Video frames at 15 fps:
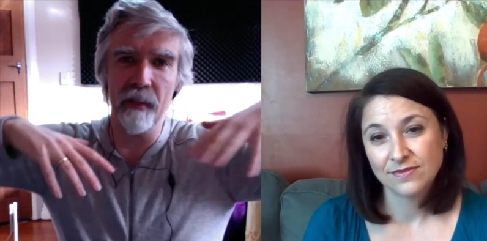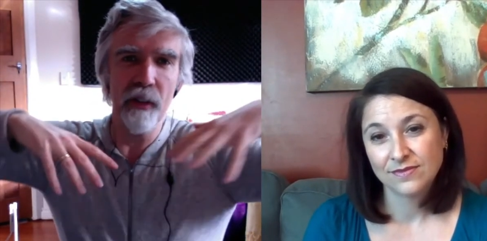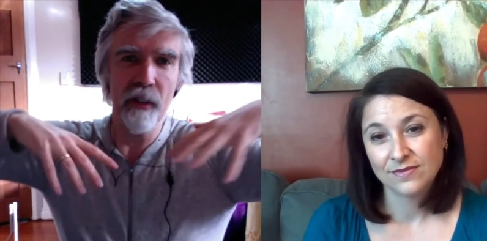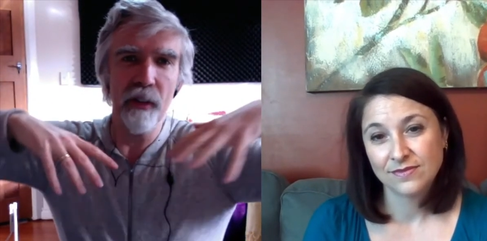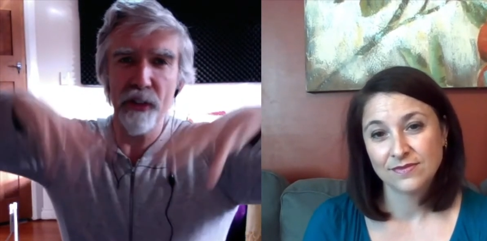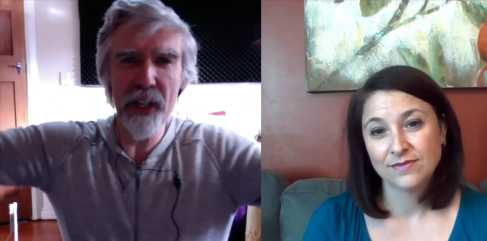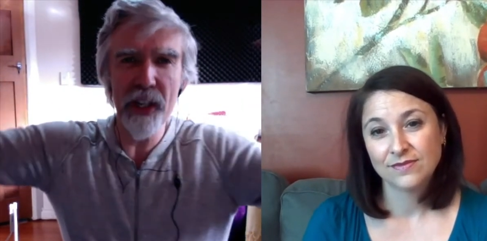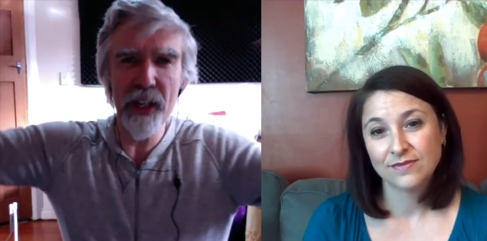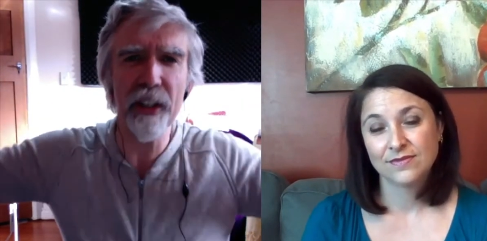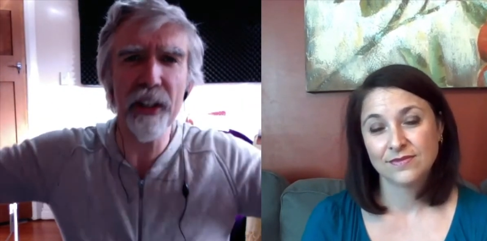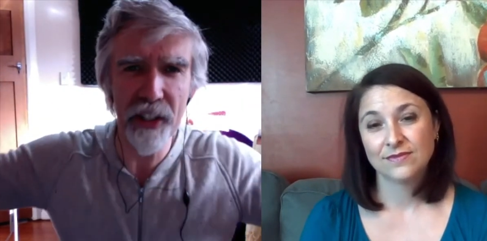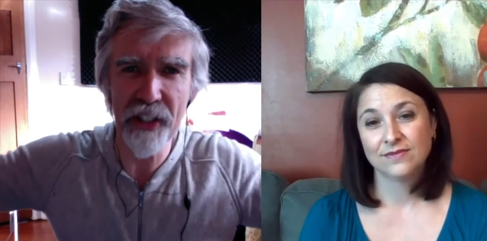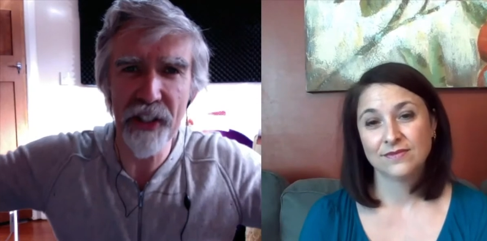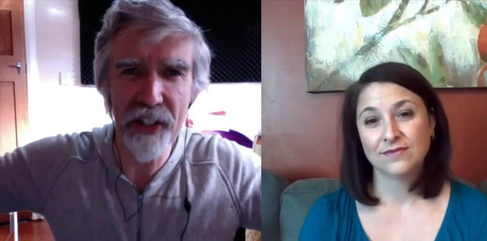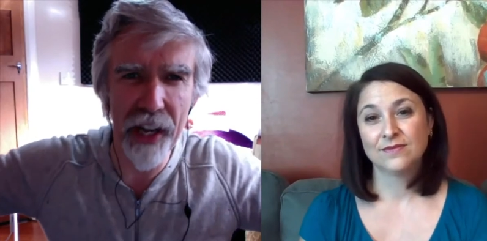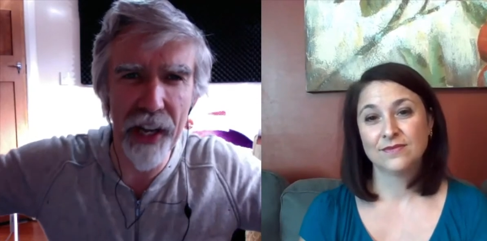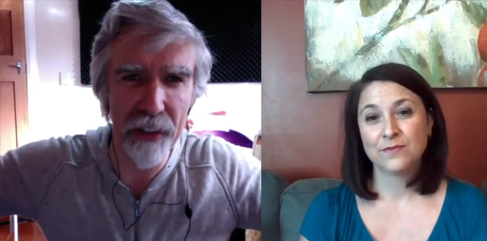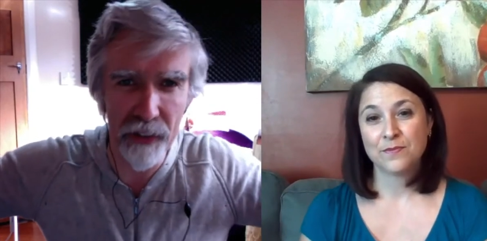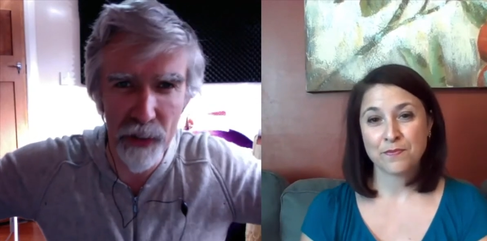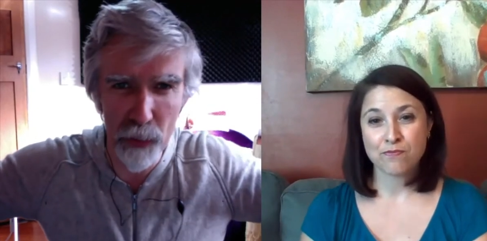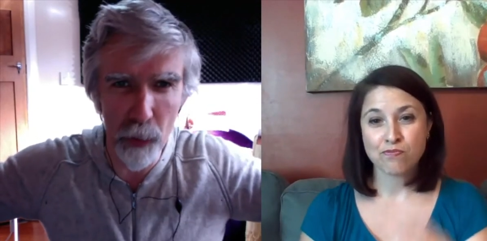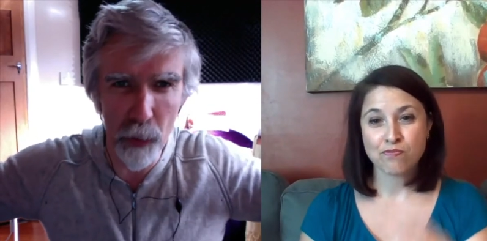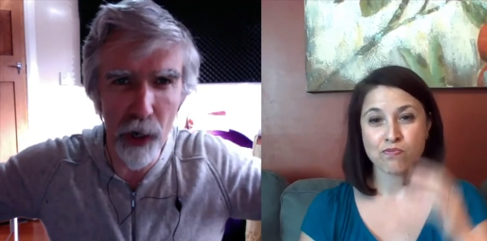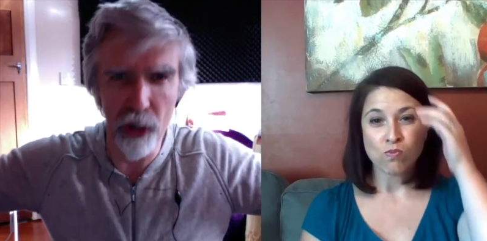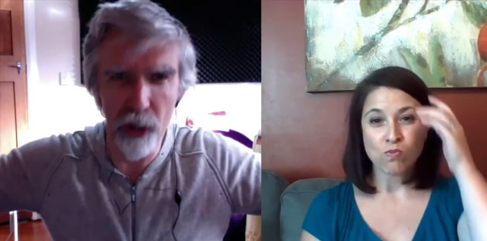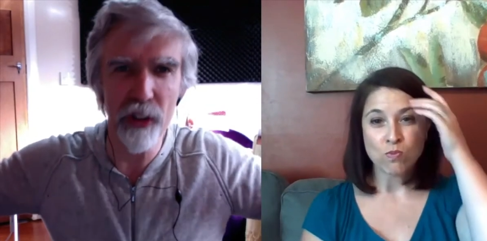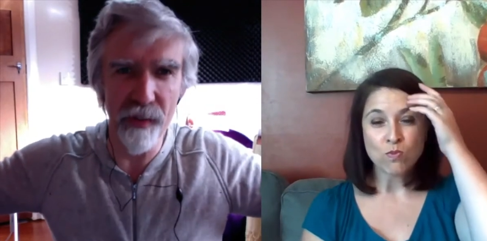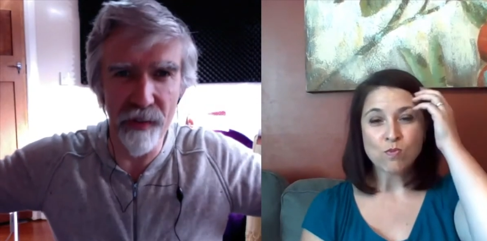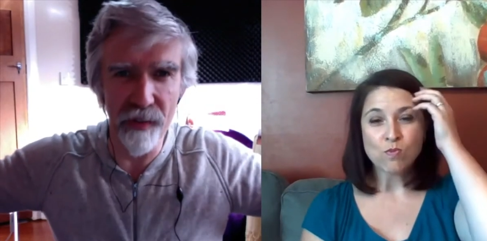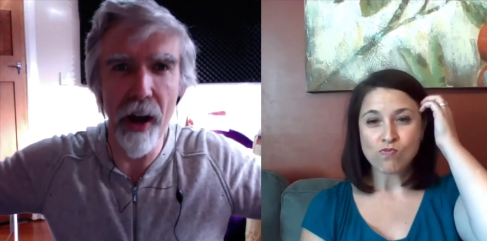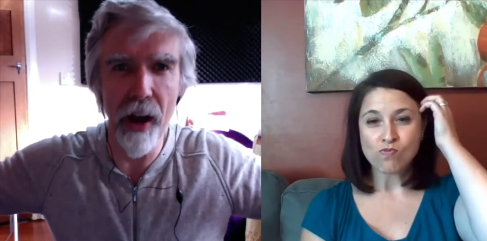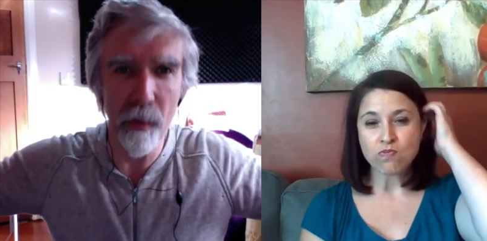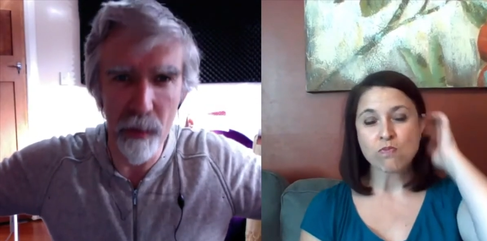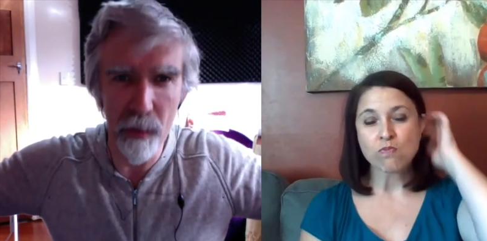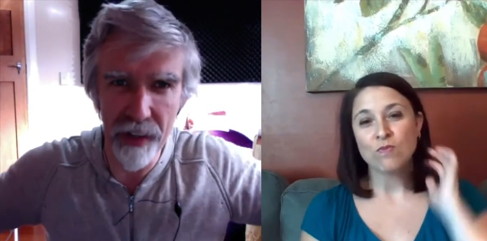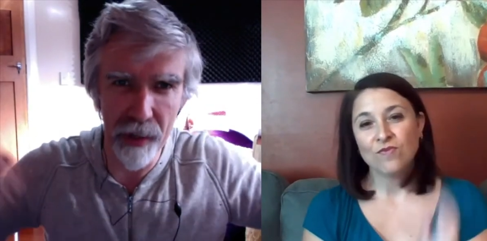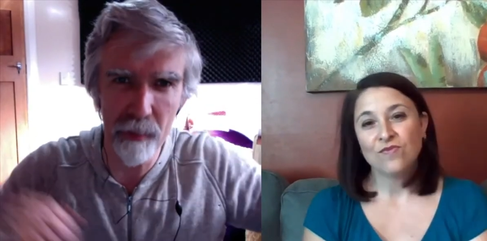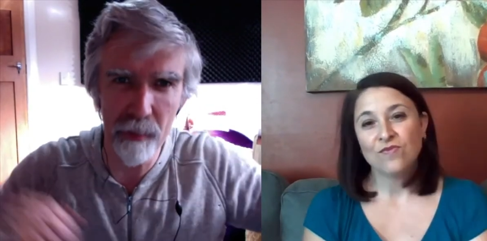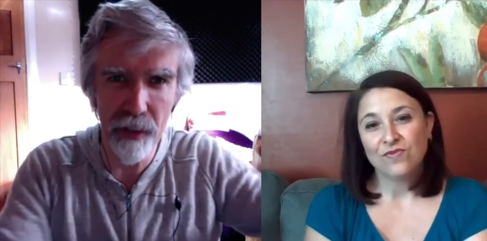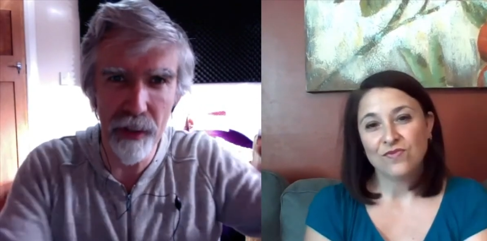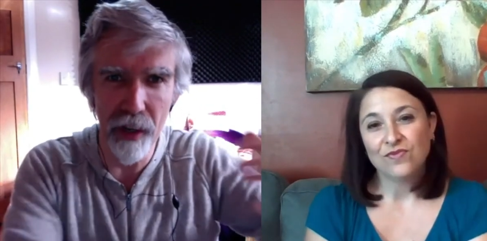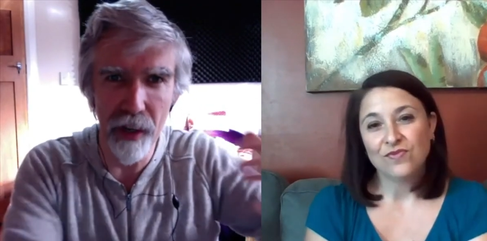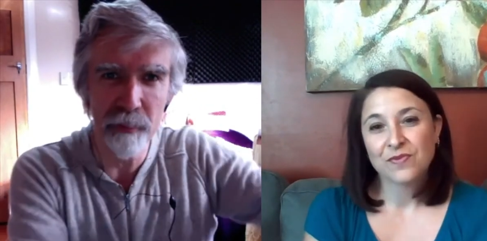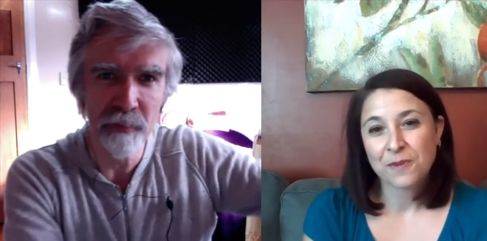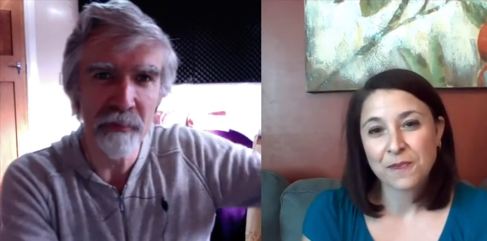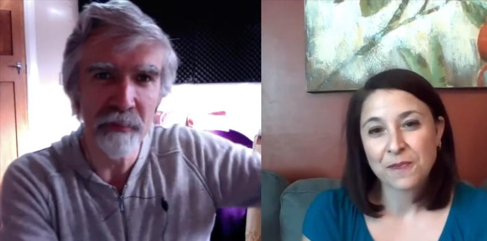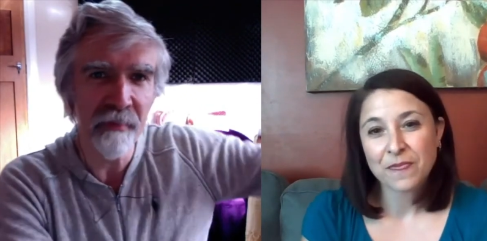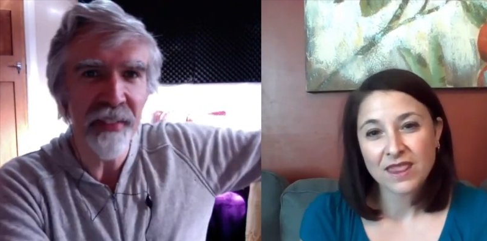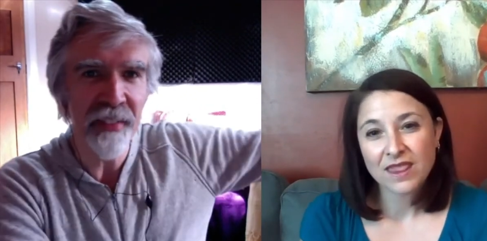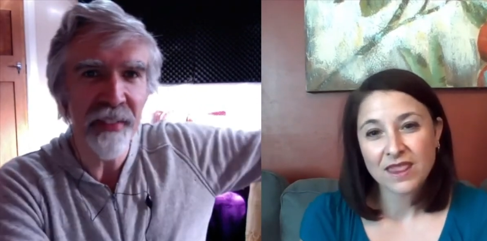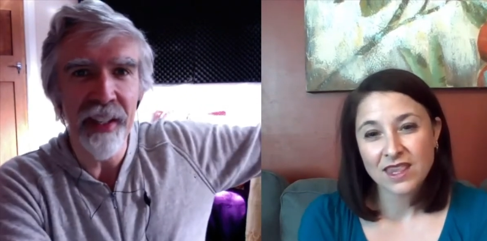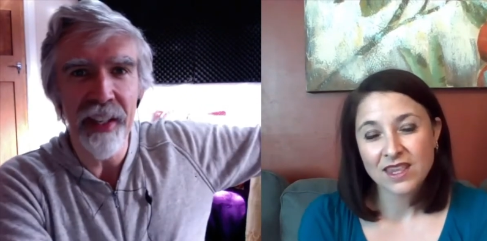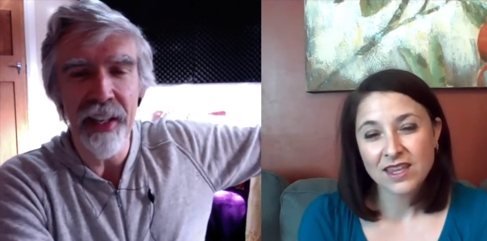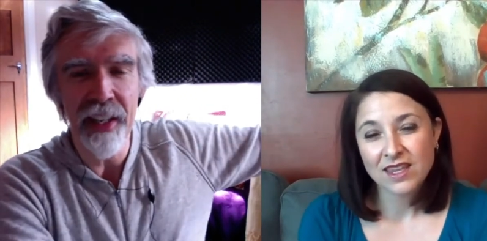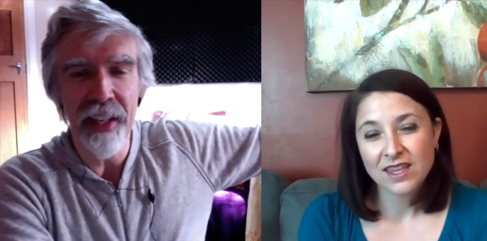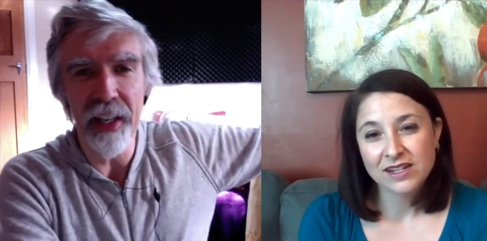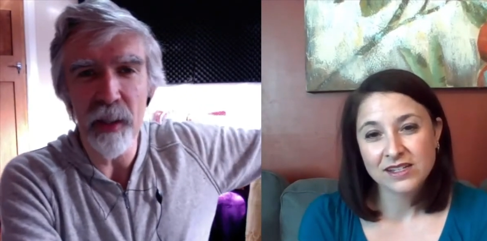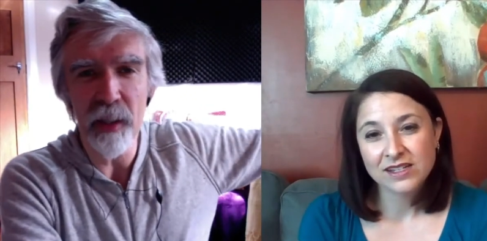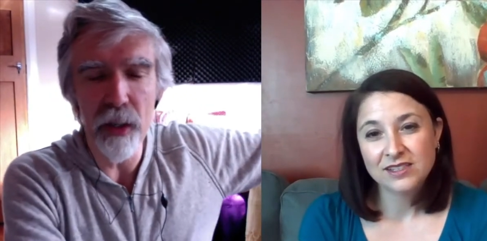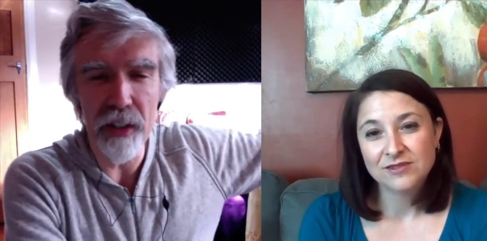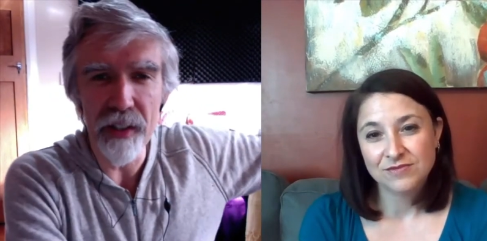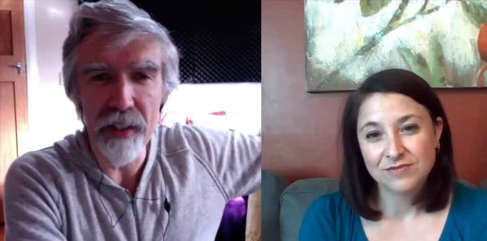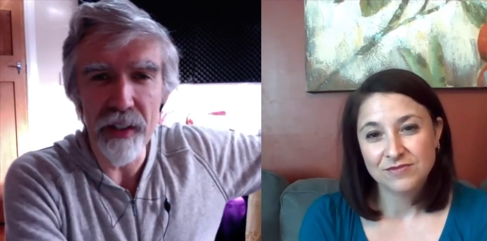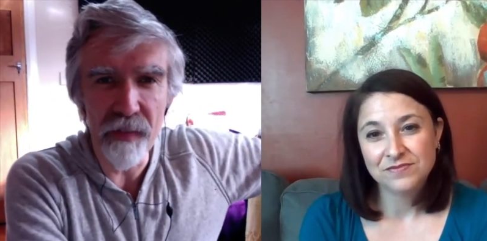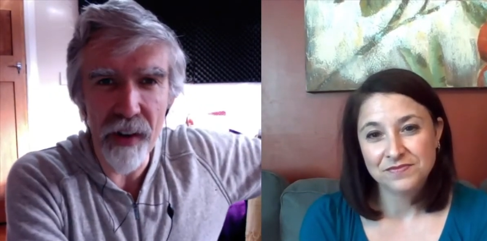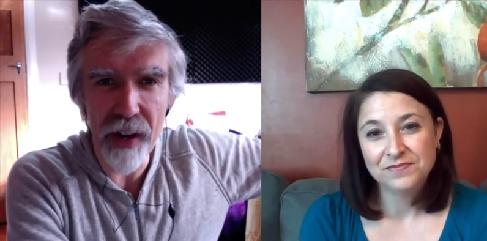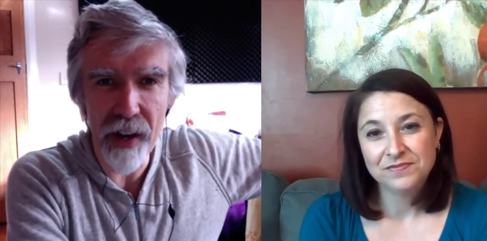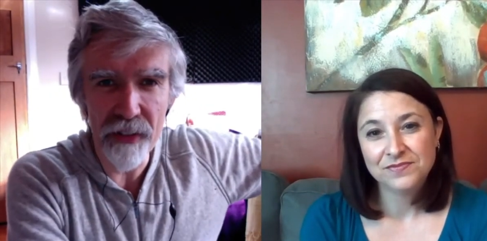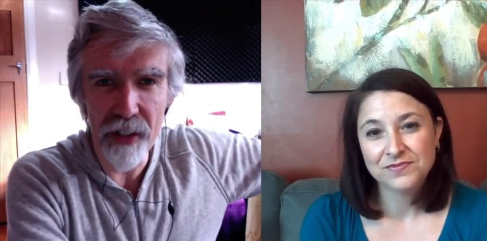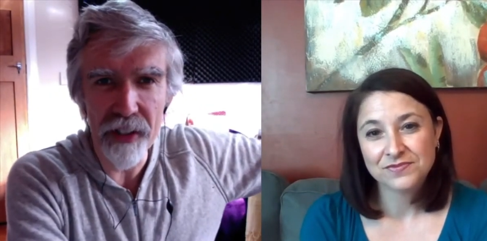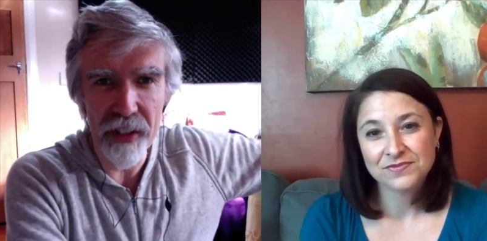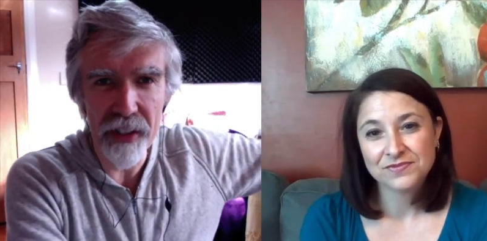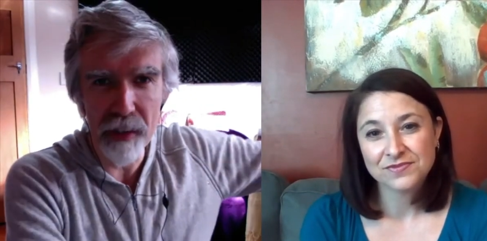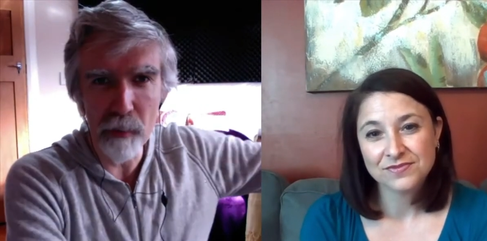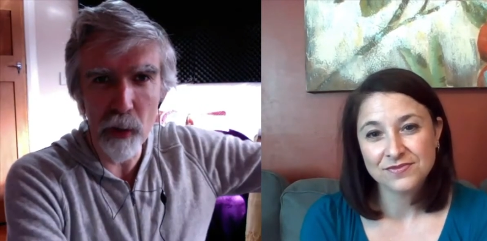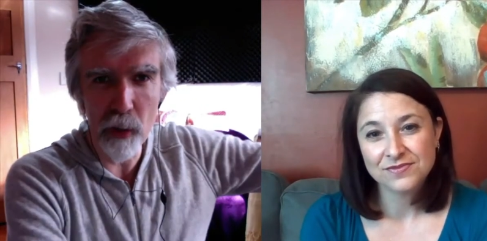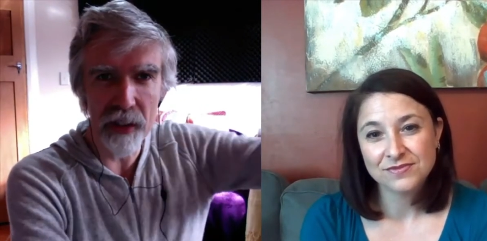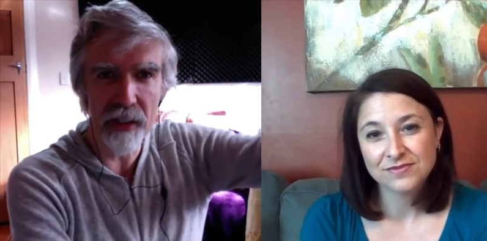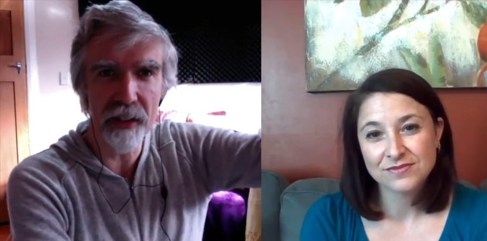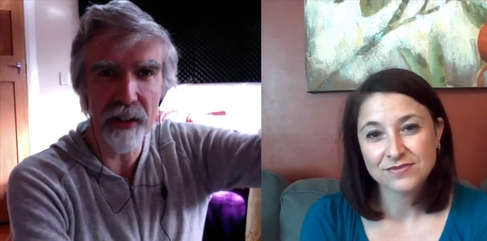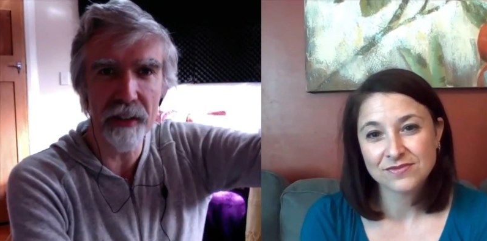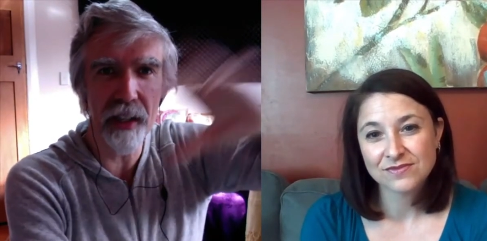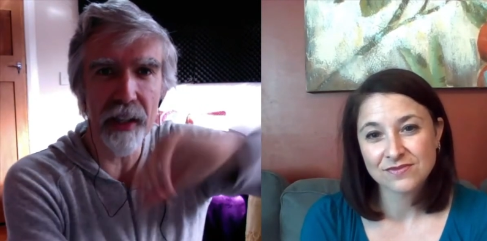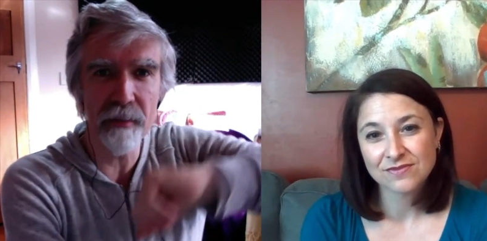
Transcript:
Speaker 1: the three eldest sons work on the farm with him, you know, and he works at 5.30 in the morning till